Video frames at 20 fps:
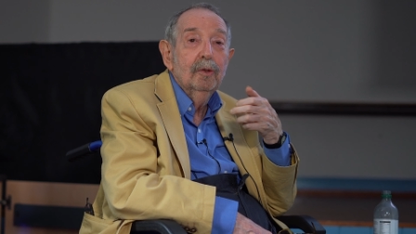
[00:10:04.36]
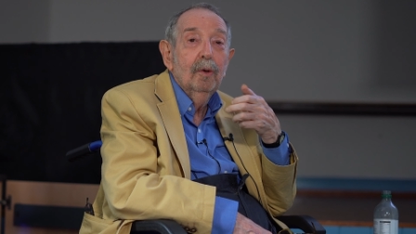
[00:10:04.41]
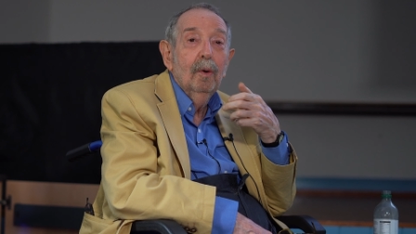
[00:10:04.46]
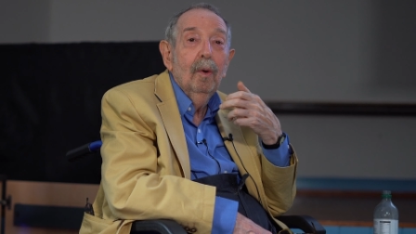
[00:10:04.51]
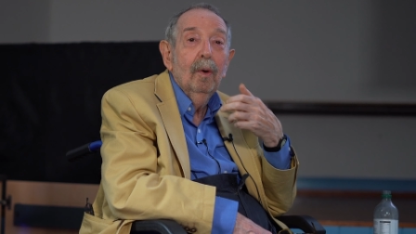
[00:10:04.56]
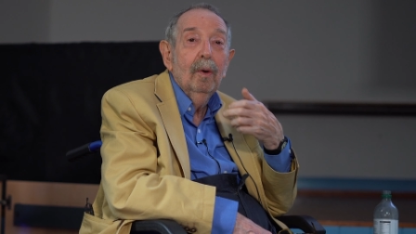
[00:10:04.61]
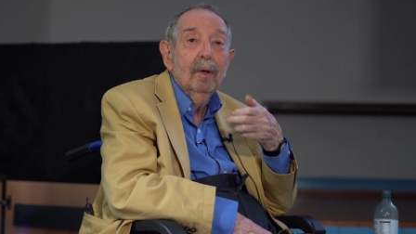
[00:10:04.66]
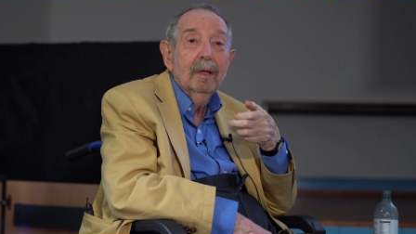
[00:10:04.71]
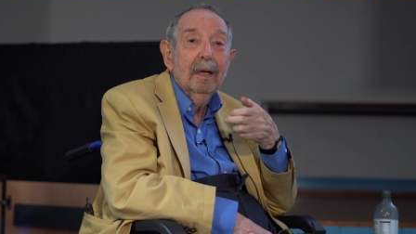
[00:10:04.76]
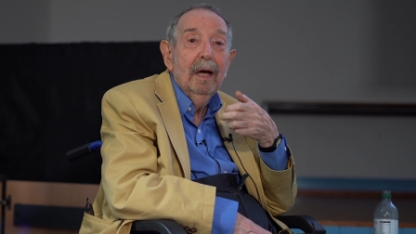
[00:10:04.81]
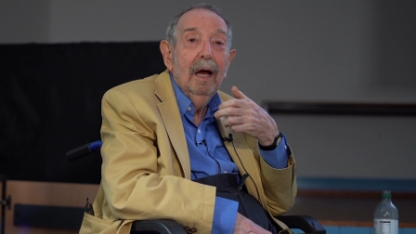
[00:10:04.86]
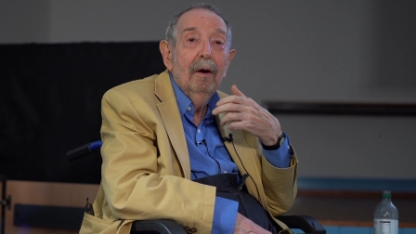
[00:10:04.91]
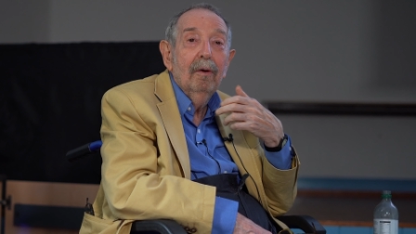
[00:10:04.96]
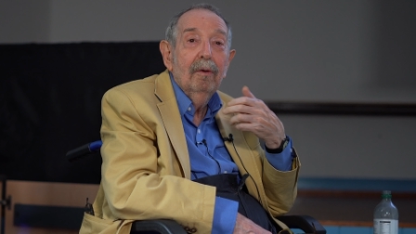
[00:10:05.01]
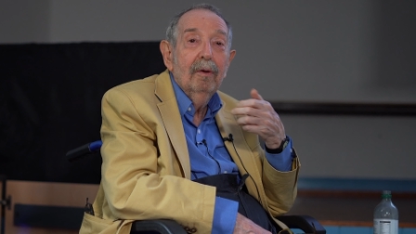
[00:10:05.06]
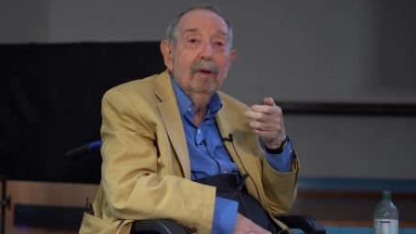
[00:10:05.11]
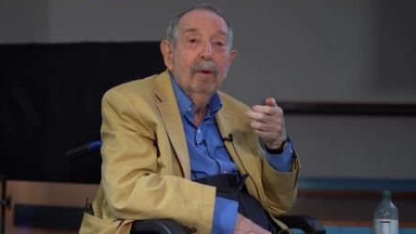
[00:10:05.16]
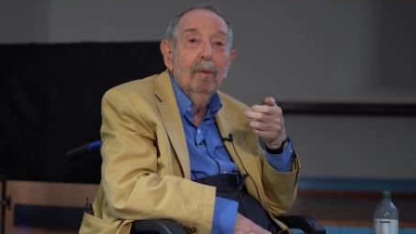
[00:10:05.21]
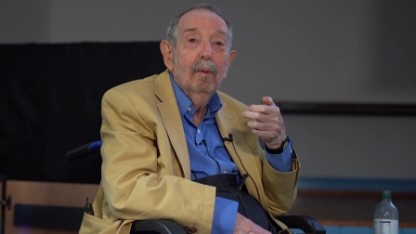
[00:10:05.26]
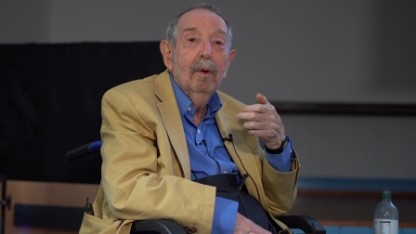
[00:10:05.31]
you're all
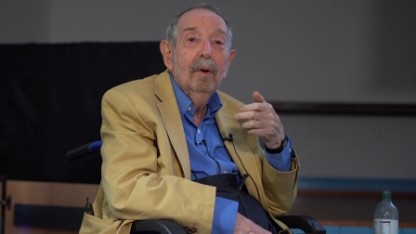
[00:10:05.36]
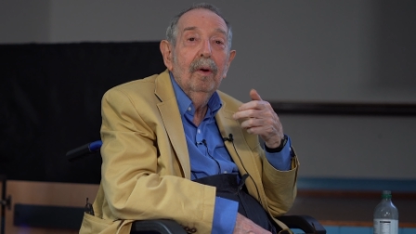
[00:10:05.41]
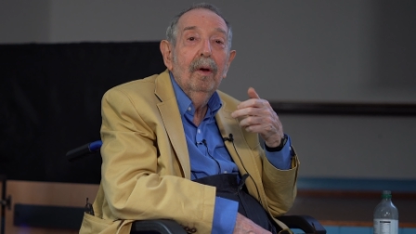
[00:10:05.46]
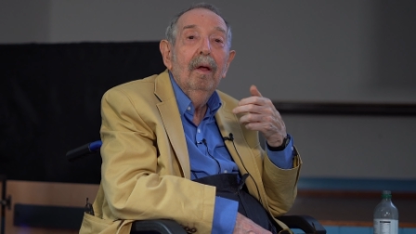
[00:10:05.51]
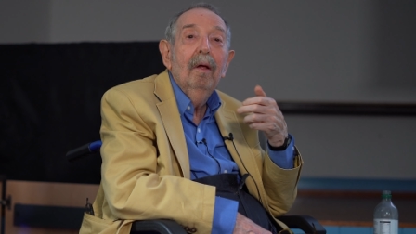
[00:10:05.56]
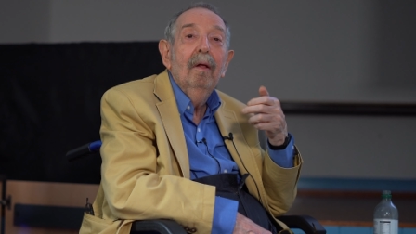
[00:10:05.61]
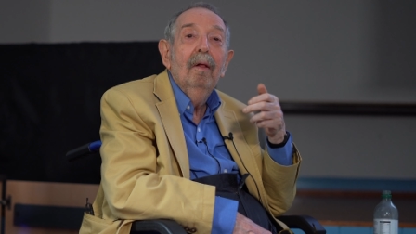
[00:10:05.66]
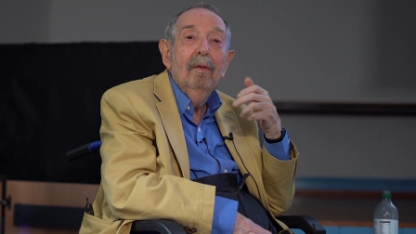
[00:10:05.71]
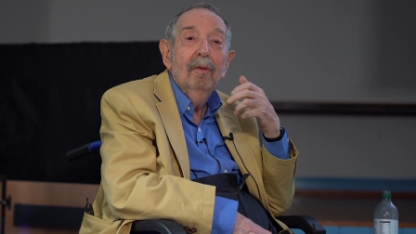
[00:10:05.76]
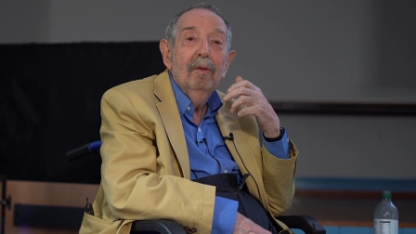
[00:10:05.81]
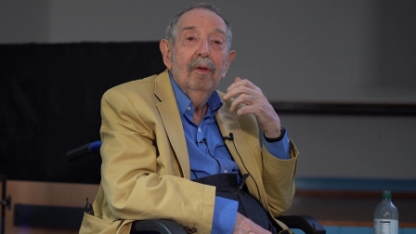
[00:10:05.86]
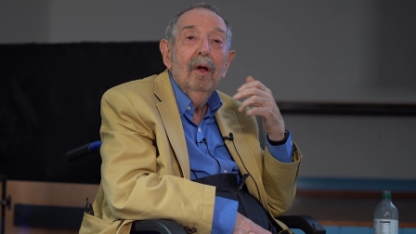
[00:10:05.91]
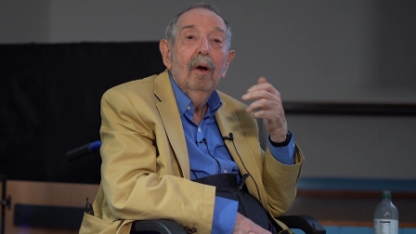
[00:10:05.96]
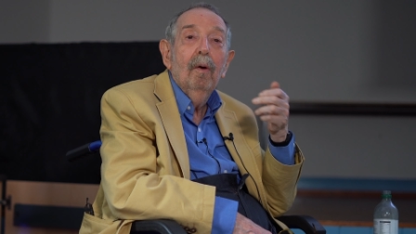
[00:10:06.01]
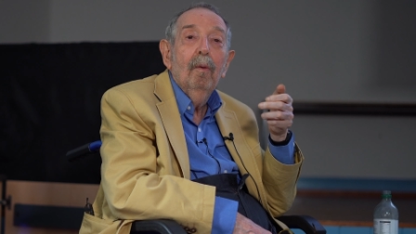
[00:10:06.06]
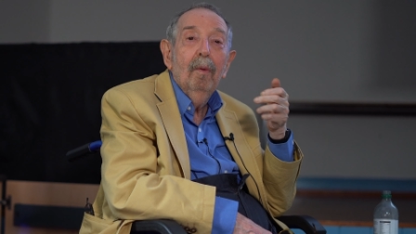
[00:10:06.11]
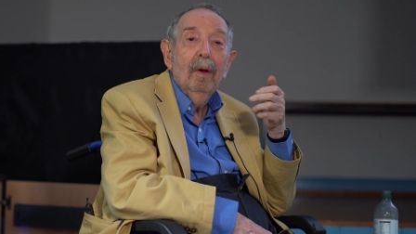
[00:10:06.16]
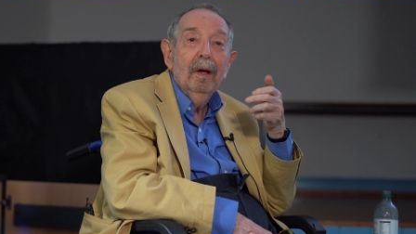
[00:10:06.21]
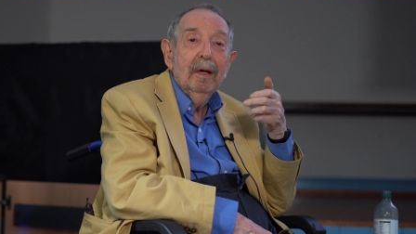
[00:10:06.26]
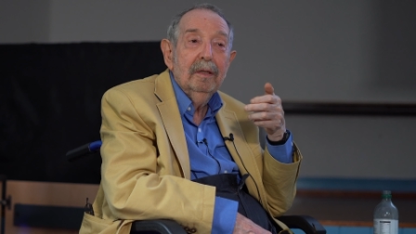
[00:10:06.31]
carrying one, there
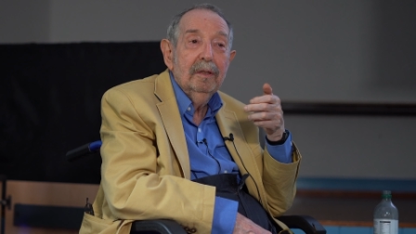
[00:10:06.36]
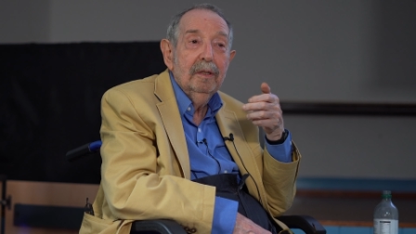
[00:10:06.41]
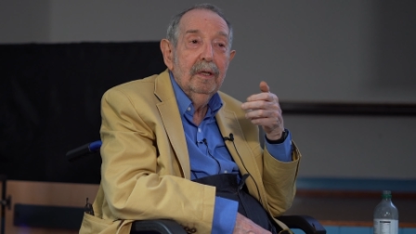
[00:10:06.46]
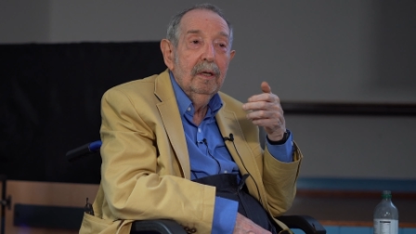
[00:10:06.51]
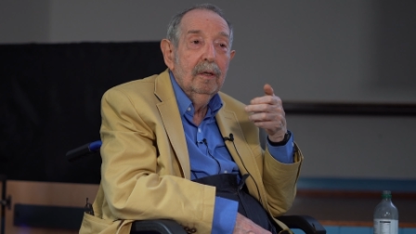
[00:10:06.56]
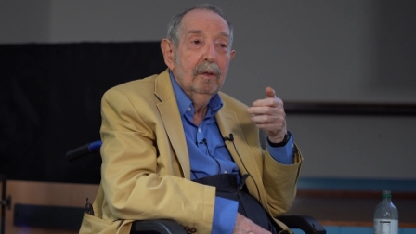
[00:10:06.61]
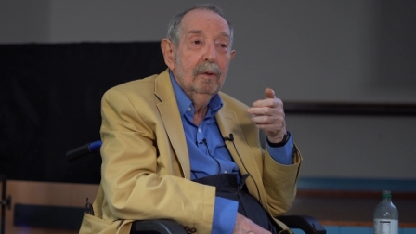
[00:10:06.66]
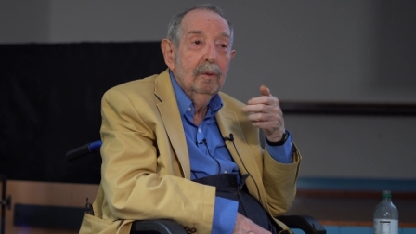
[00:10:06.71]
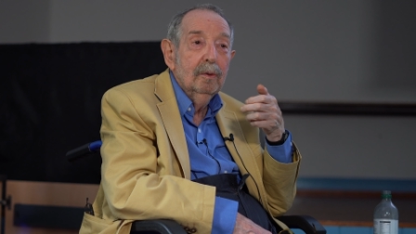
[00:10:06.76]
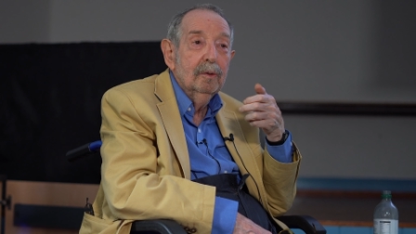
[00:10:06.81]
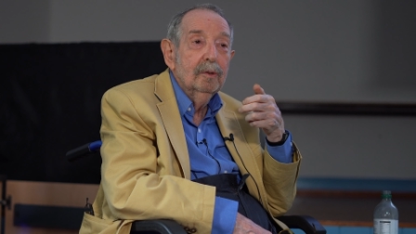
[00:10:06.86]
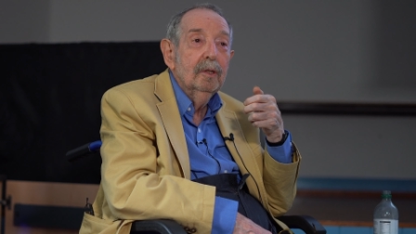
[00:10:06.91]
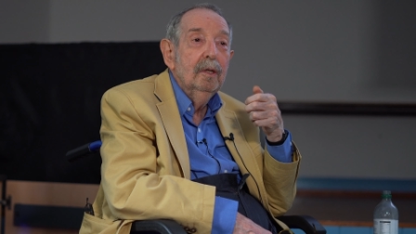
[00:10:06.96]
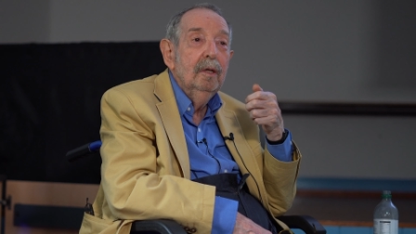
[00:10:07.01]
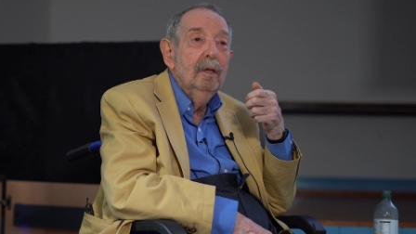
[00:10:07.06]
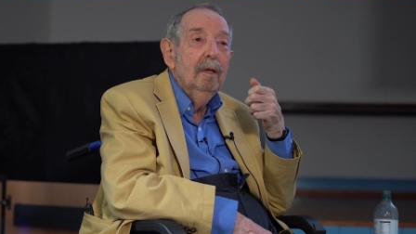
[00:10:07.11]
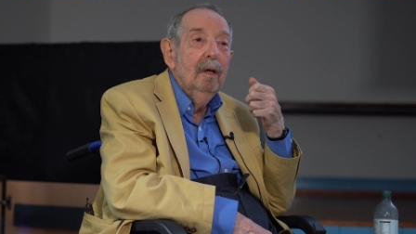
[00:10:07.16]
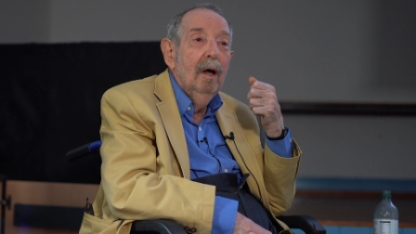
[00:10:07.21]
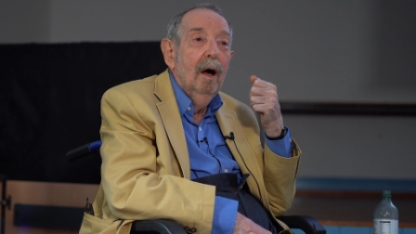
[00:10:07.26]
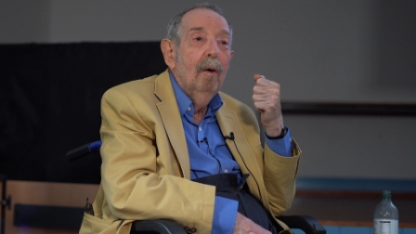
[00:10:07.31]
are rectangles,
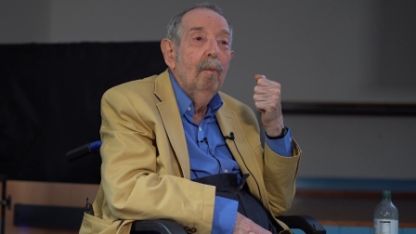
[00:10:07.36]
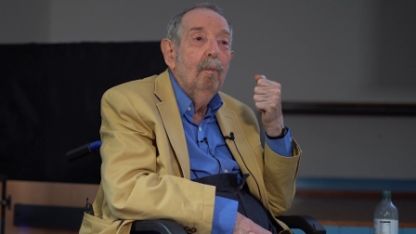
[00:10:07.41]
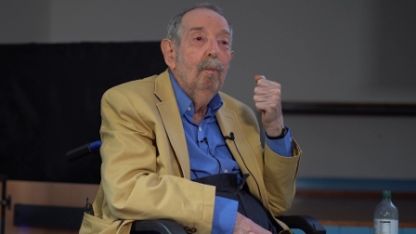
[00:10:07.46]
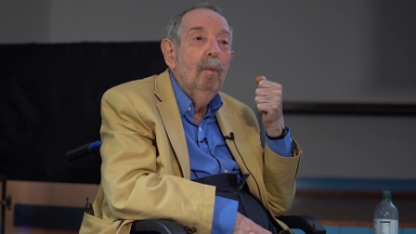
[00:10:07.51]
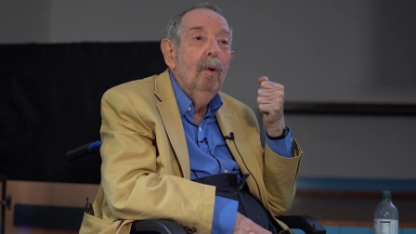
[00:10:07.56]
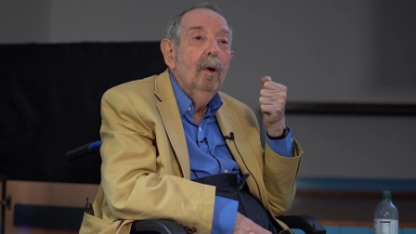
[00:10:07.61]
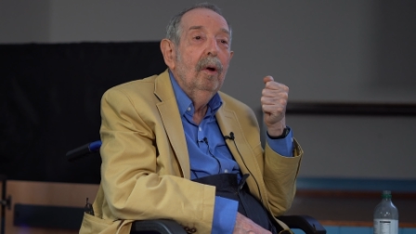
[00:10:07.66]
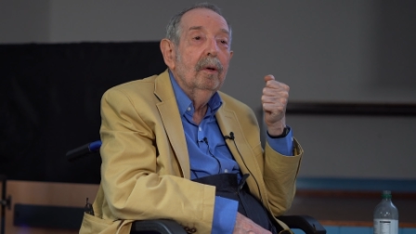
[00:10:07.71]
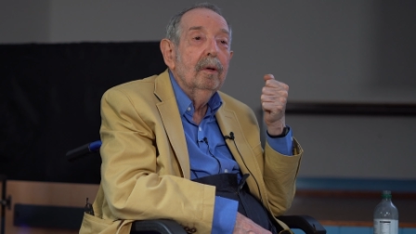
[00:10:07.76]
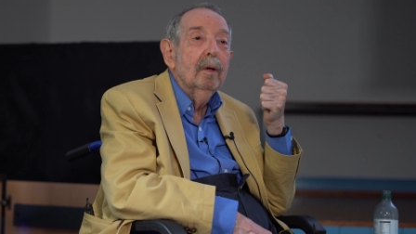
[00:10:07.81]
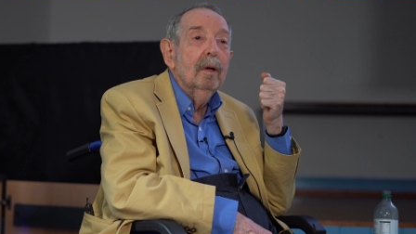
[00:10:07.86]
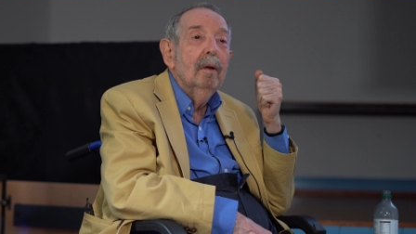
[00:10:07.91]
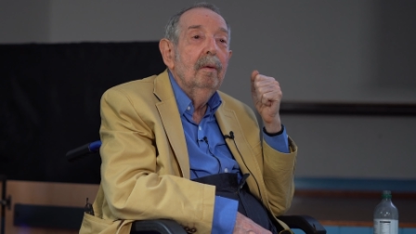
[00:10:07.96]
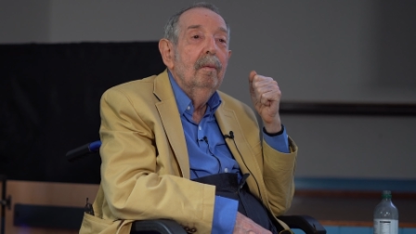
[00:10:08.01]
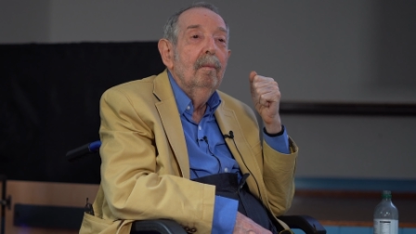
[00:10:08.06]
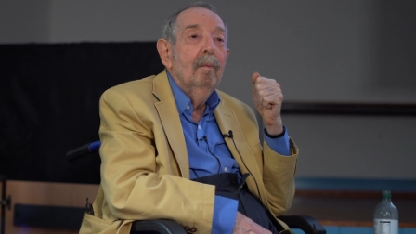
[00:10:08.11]
and what,